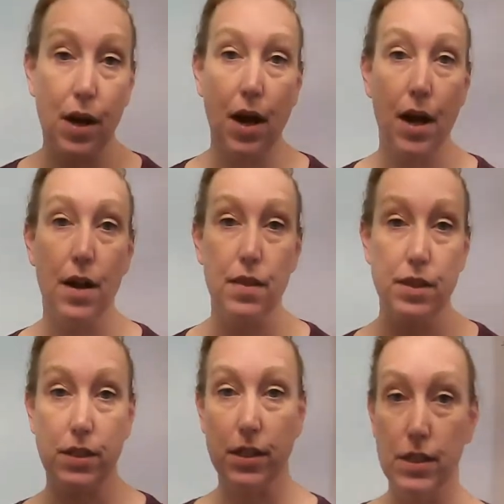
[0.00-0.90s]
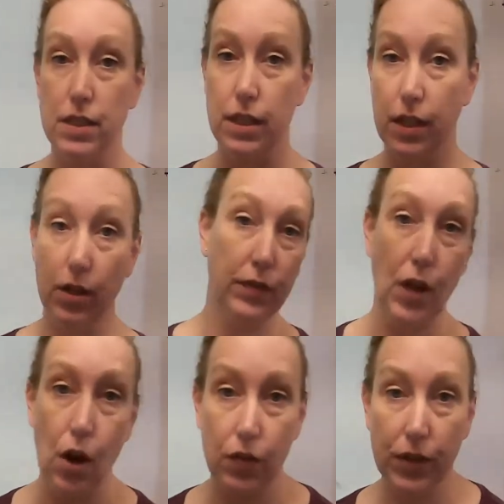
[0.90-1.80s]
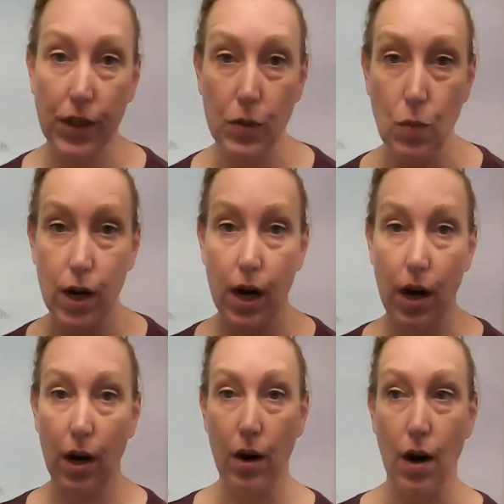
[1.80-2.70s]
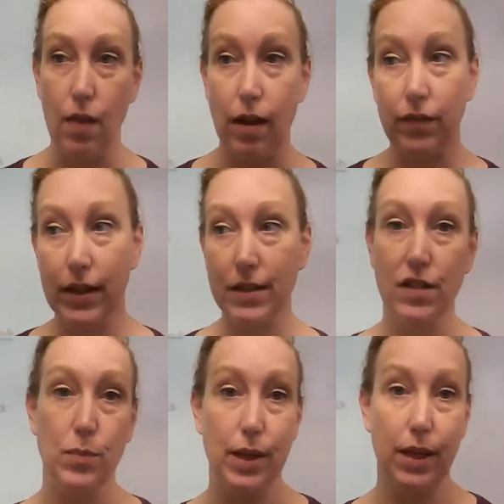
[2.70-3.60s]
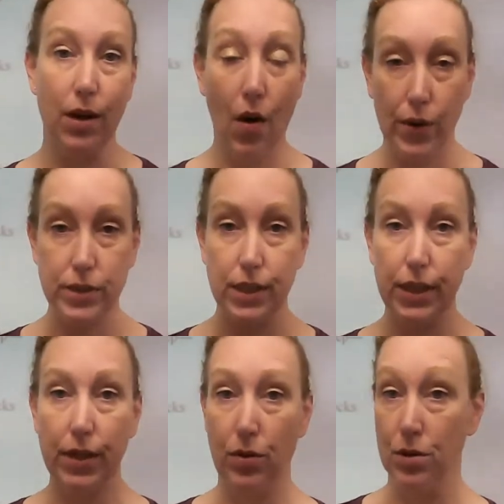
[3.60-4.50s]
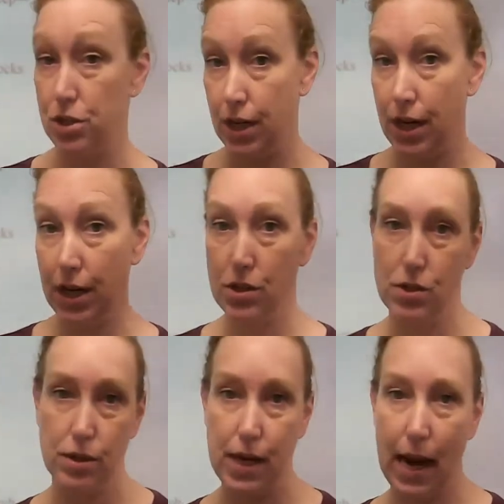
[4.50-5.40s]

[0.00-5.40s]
Uh, this is the year of COVID where a lot of things have been halted or changed or